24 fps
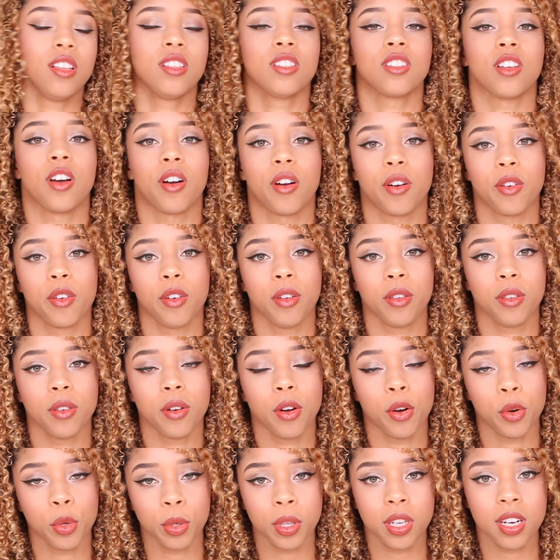So you
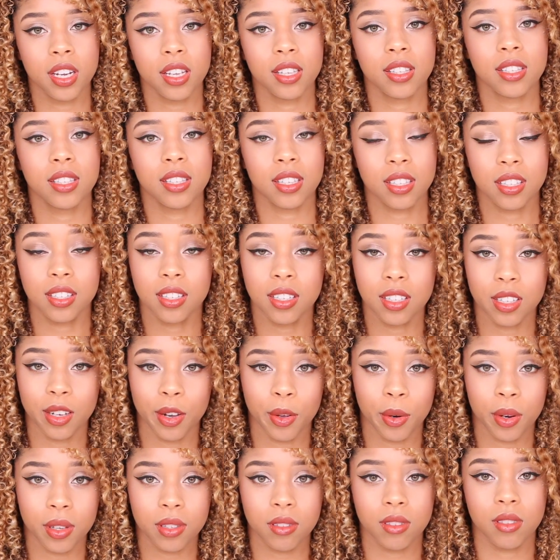only need 60
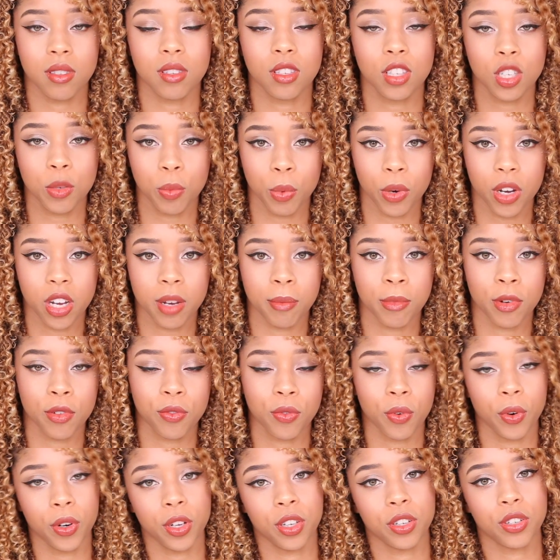units the spring
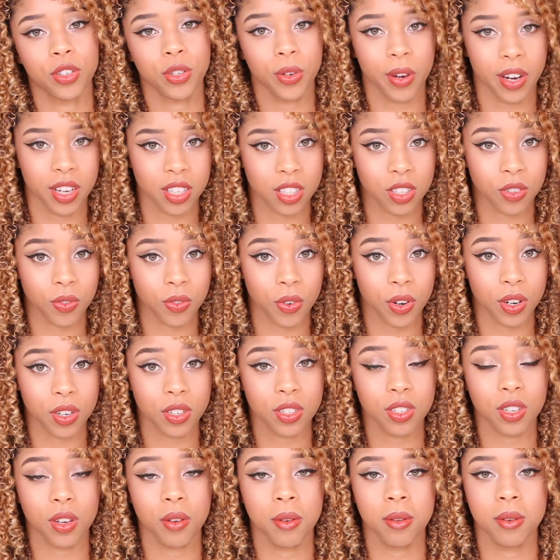before you transfer.
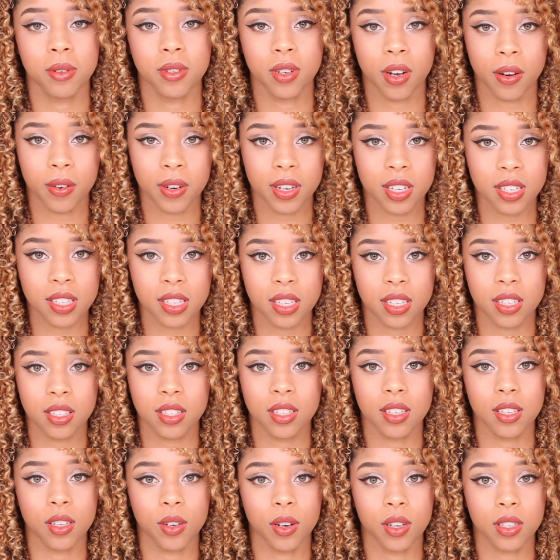So you don't need
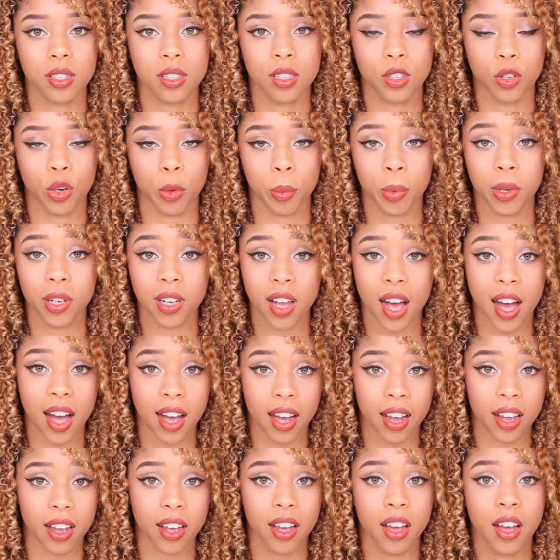60 units to
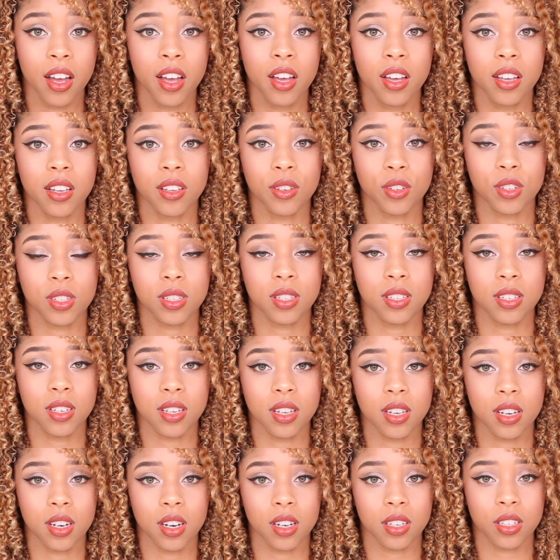apply. You just
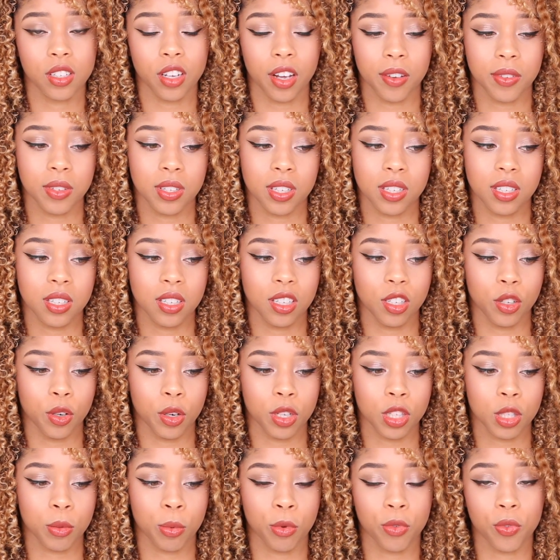need to have 60
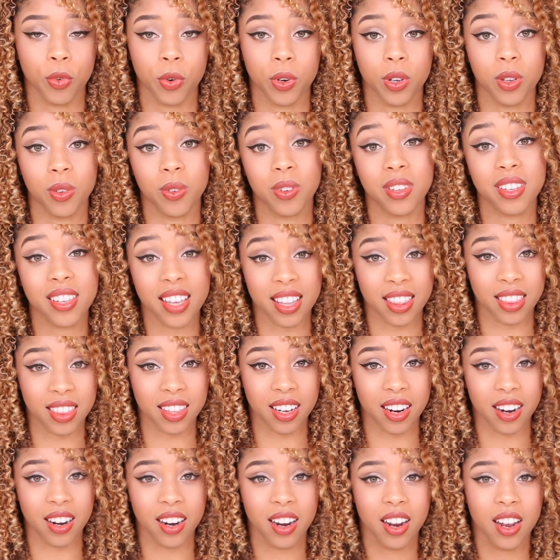units before you get
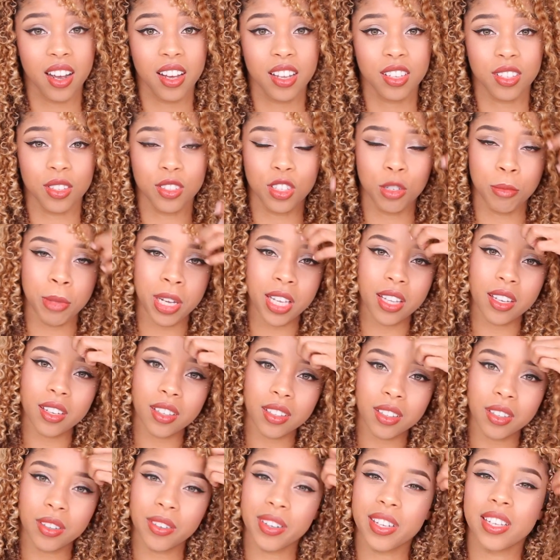there. So to make it a
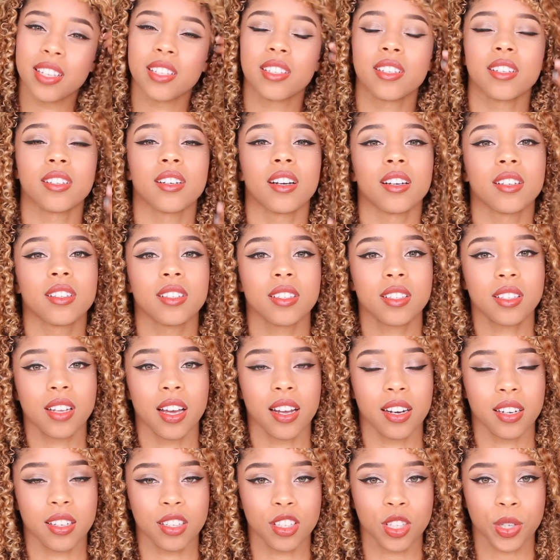little easier, I'll just
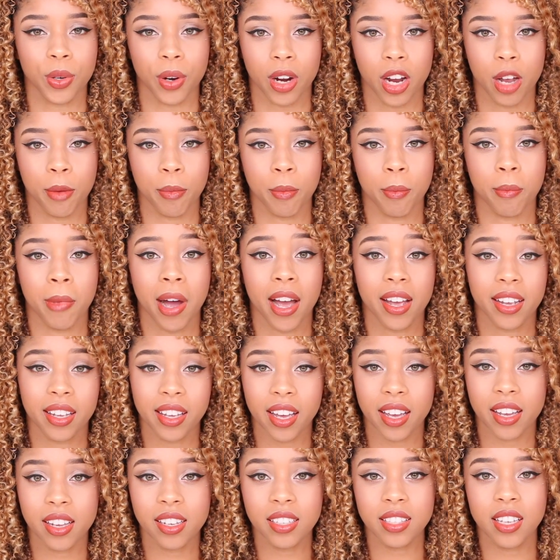kind of describe my
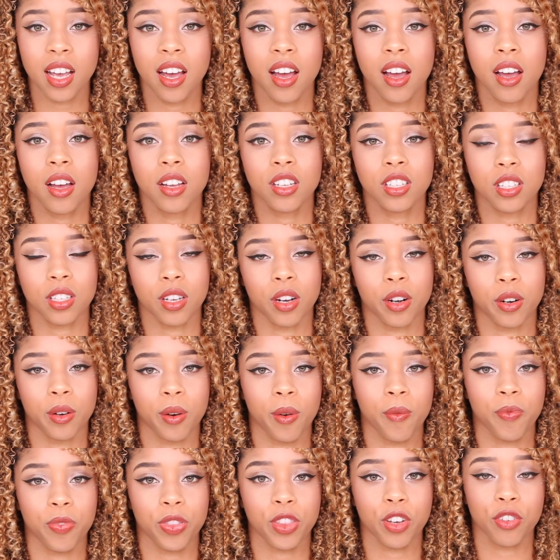case.
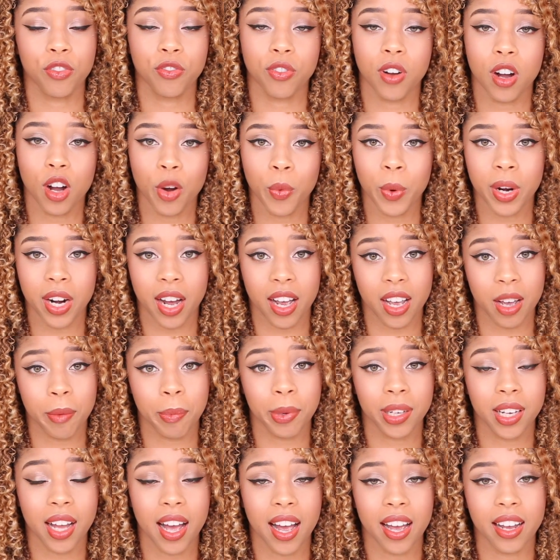So the fall when I
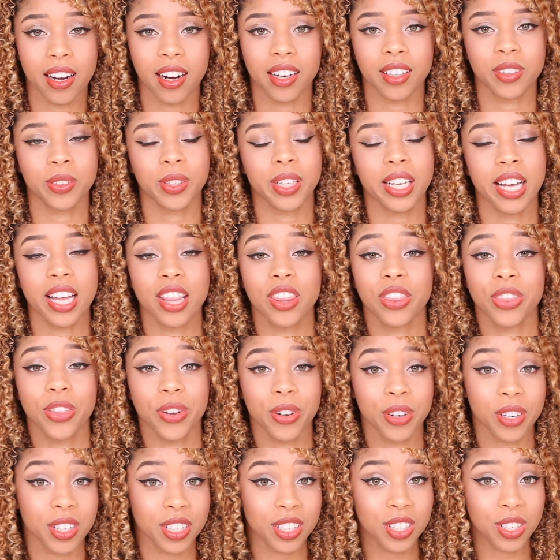applied, I only had
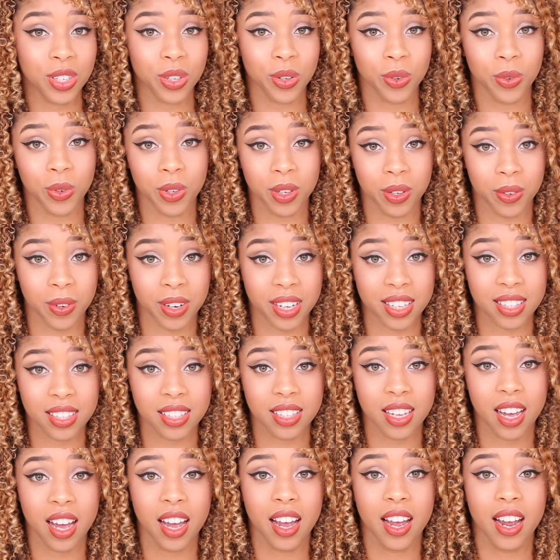32
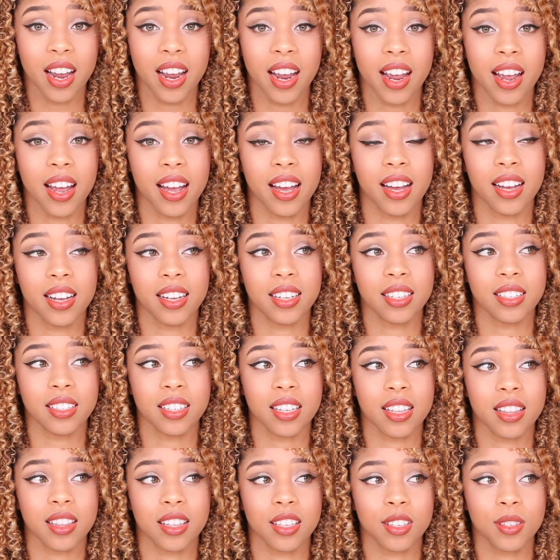units.
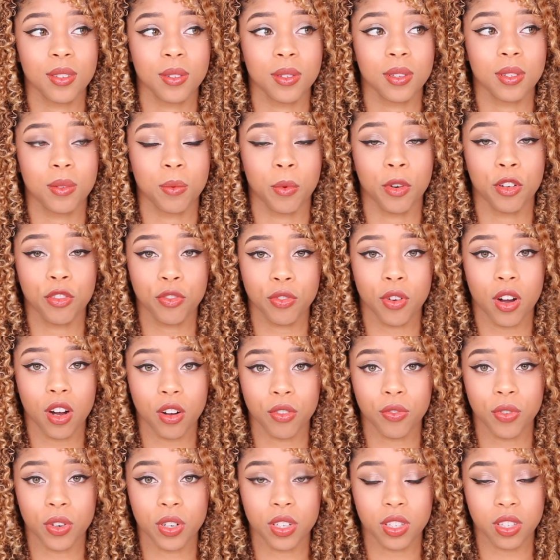And this is when
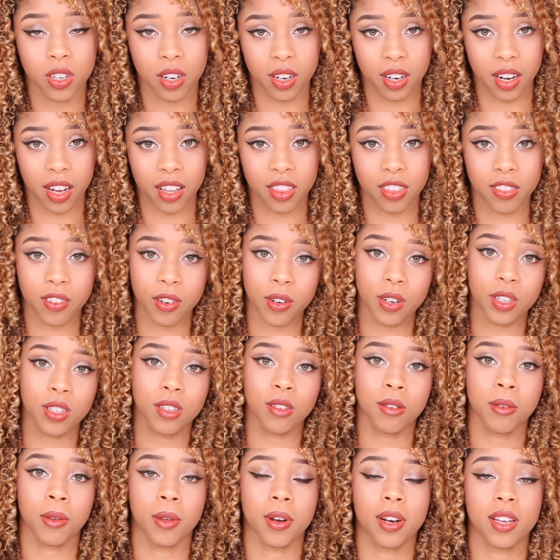fall first started. I had
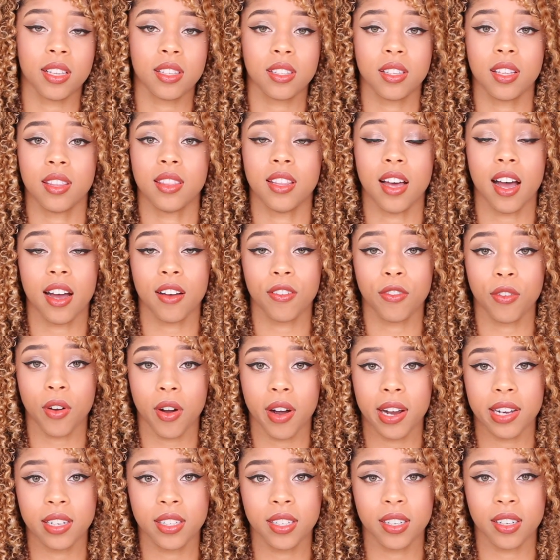32 units. That fall
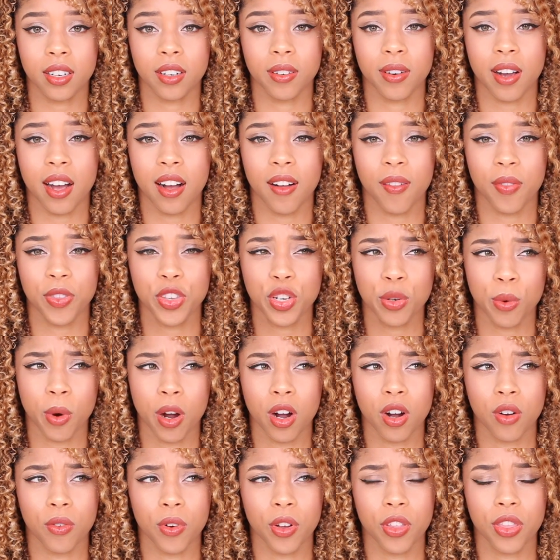I took around
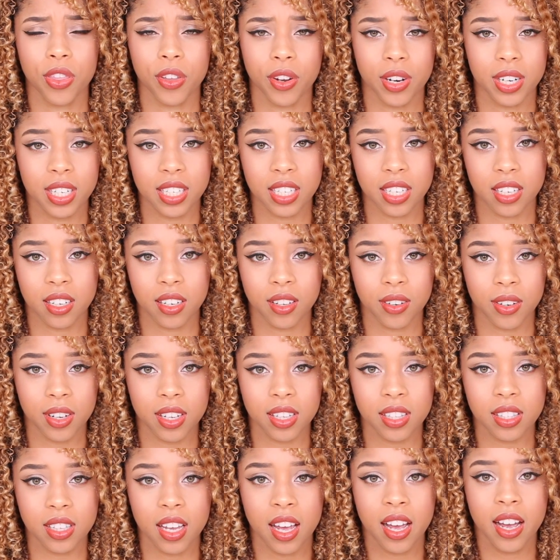12 or 13
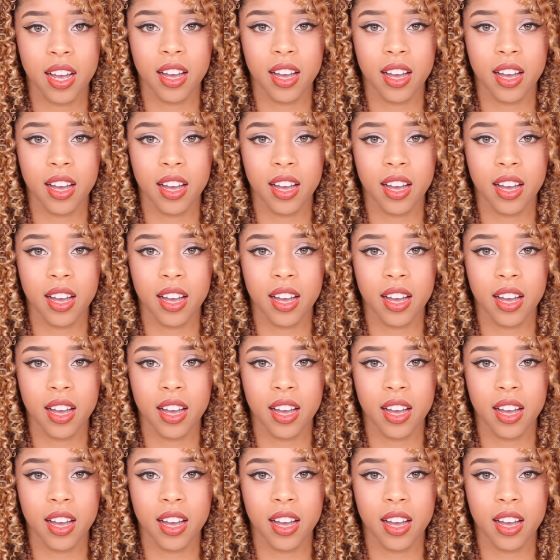units.